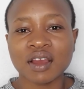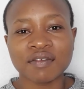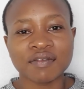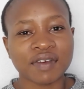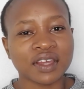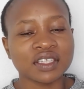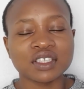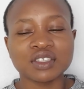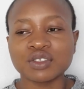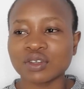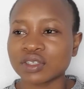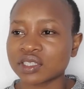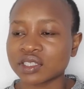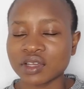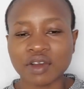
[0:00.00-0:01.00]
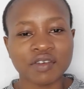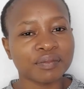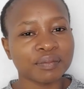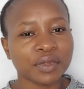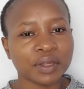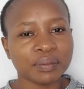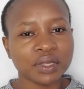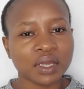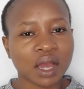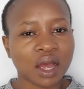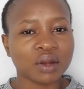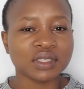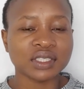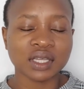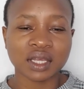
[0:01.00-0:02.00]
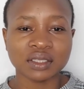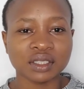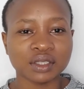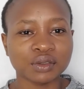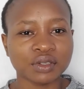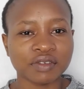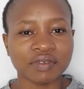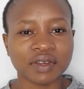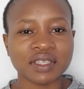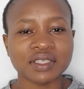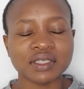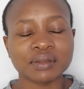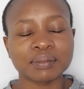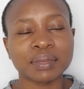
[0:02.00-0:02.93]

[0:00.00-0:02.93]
find it yourself maybe outside the university.